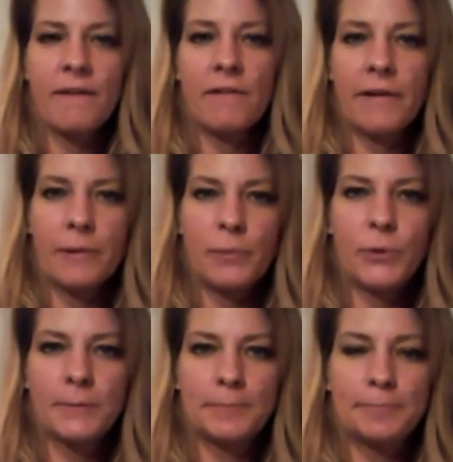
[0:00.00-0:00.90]
very
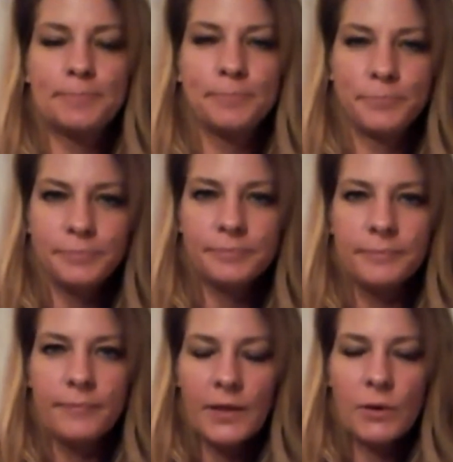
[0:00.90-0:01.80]
important
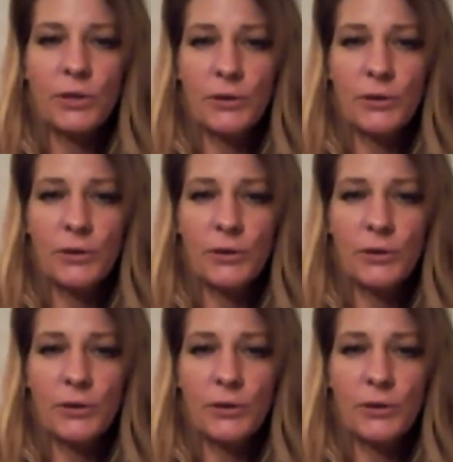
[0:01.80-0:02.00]
when